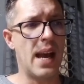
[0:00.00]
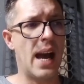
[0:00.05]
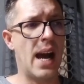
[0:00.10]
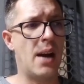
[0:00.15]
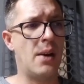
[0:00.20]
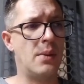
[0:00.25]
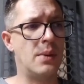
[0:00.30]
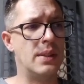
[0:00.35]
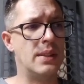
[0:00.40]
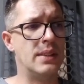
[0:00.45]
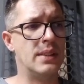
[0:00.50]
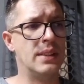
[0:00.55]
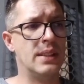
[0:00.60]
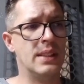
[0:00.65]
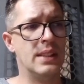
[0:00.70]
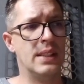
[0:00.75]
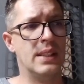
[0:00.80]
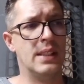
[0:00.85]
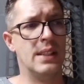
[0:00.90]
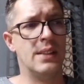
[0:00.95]
our
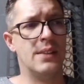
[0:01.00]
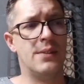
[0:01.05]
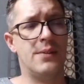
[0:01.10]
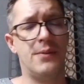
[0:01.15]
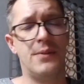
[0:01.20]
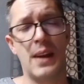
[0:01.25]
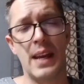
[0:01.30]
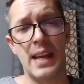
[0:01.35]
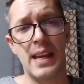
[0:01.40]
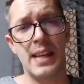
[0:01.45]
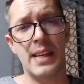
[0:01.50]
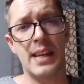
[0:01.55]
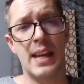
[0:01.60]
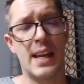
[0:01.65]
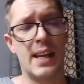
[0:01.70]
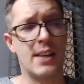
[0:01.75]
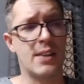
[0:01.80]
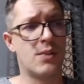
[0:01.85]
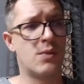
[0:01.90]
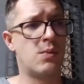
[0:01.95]
Fane
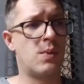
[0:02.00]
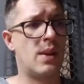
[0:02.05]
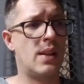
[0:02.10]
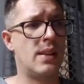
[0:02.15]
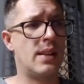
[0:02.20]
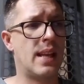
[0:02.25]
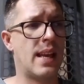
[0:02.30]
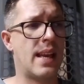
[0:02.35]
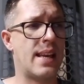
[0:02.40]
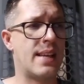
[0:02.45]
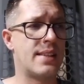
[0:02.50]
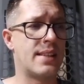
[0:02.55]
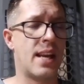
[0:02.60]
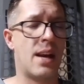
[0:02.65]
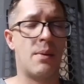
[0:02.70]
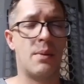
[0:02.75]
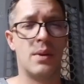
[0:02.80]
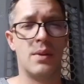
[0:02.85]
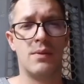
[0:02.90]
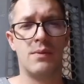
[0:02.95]
as well as
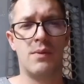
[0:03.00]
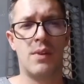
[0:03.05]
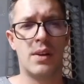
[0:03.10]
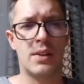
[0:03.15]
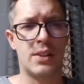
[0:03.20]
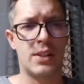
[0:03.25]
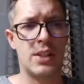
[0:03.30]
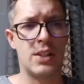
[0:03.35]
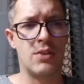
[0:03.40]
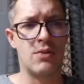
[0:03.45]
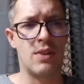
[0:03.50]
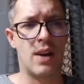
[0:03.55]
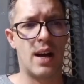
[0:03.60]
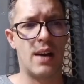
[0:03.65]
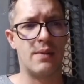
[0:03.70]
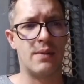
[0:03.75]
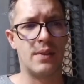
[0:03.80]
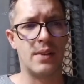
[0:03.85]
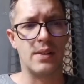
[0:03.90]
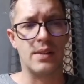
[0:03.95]
our Loudness
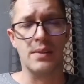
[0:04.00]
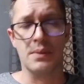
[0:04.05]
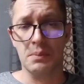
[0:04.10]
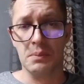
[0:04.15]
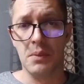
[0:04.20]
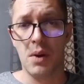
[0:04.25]
driver